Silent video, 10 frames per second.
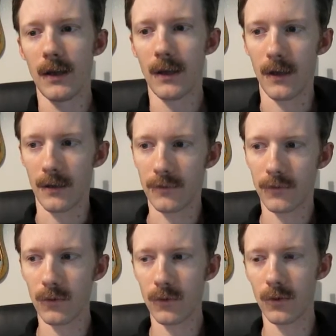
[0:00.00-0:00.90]
A
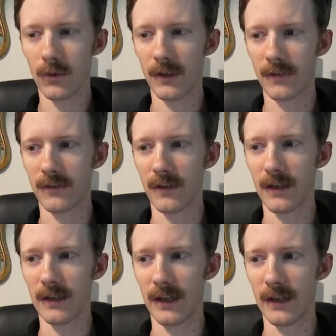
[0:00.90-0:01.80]
school is
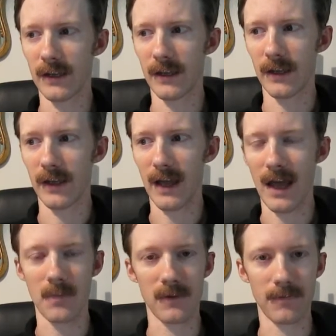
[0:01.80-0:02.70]
not a
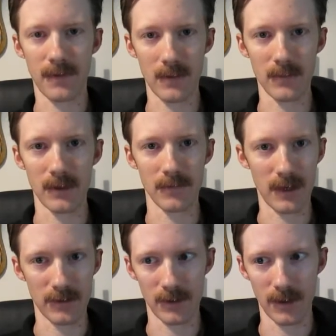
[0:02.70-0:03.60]
happy family of
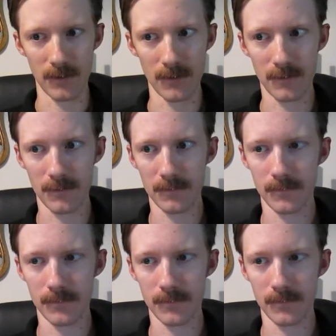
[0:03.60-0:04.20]
educators.